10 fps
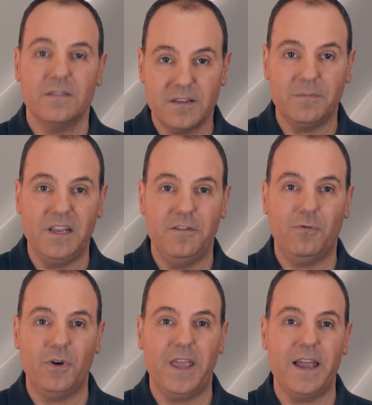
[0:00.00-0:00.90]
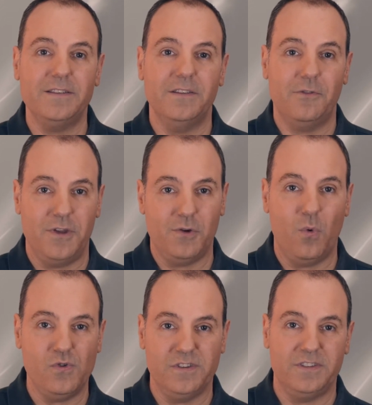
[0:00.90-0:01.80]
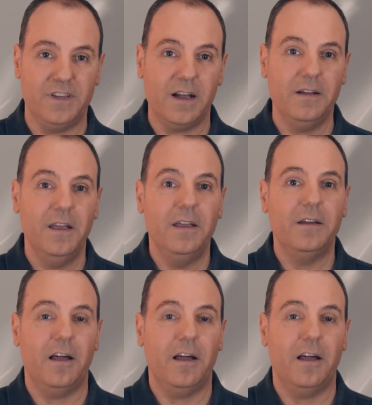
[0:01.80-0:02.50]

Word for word: Since I'm nearly forty-eight and three quarters young,